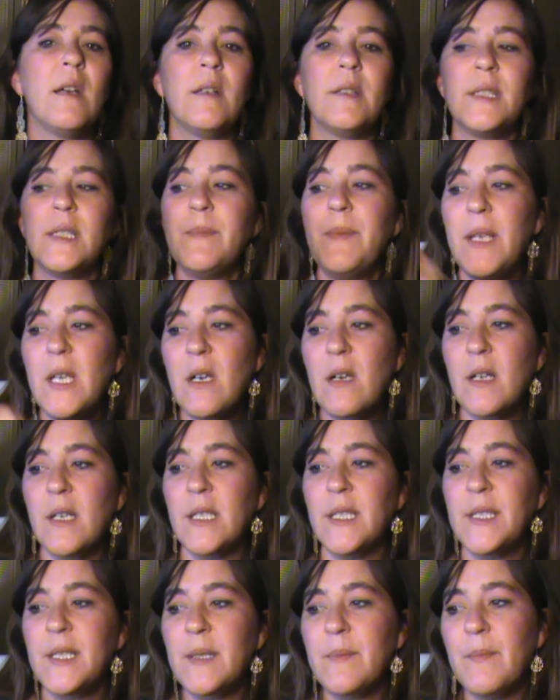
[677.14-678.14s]
to be
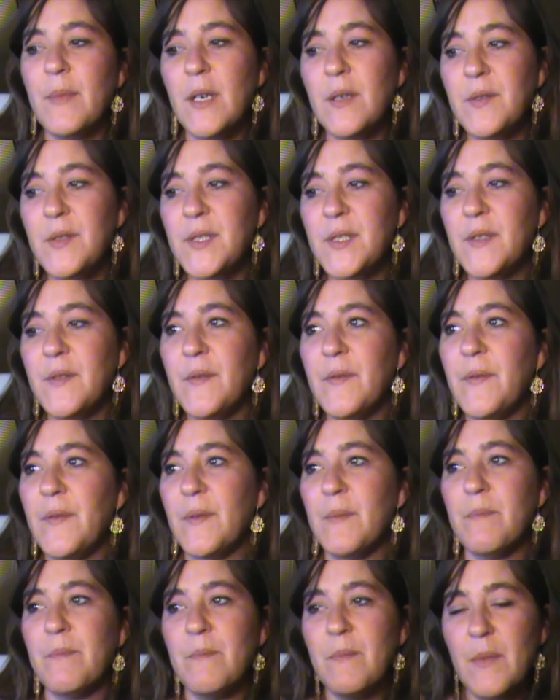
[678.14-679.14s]
honest, most
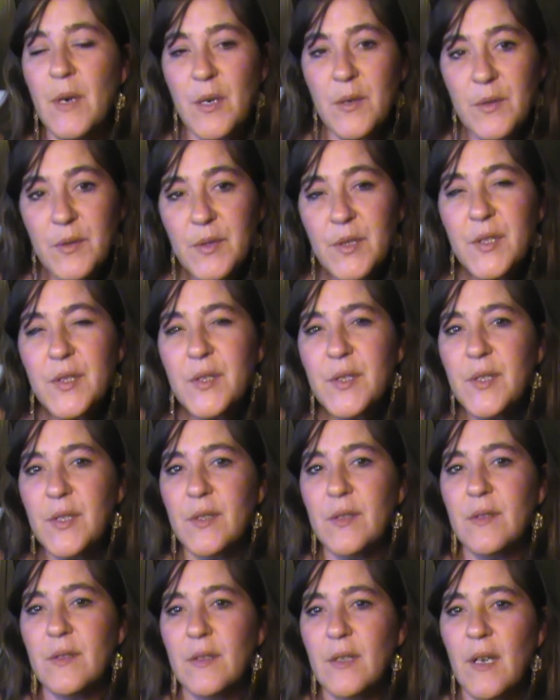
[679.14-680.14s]
of
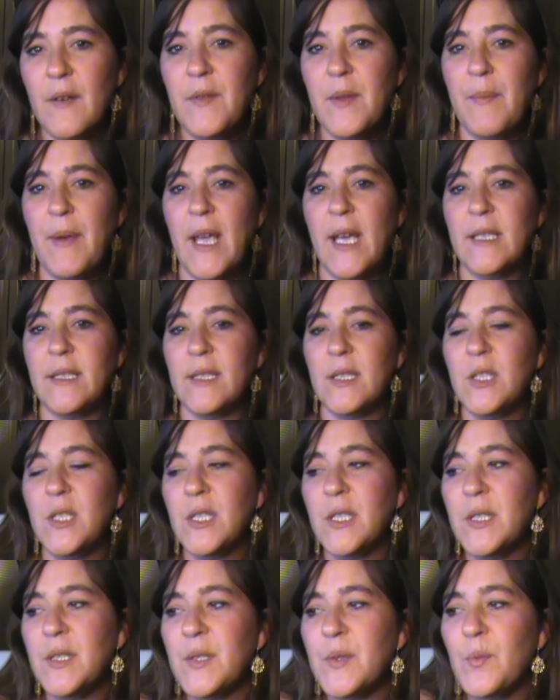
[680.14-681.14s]
the
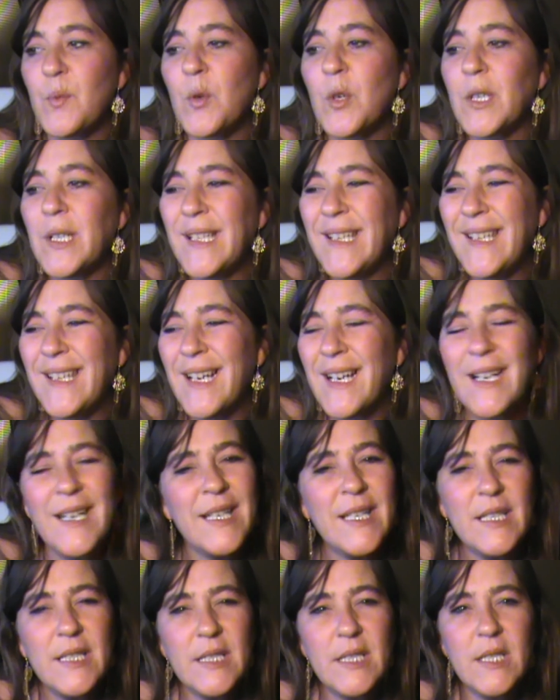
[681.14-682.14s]
passages were
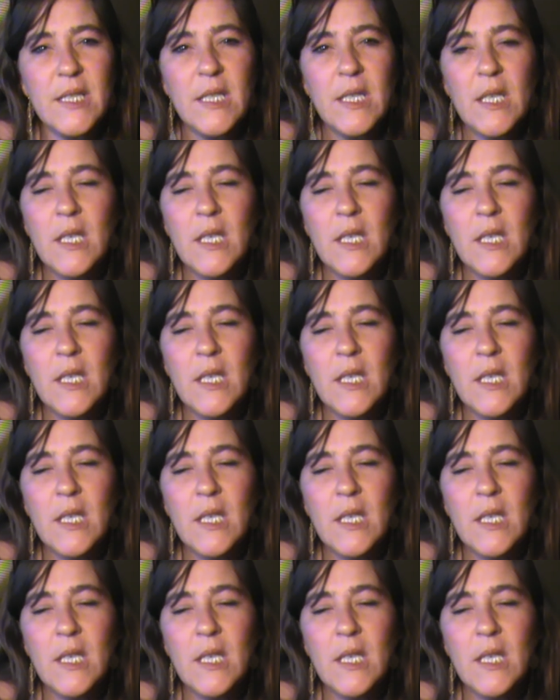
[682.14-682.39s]
not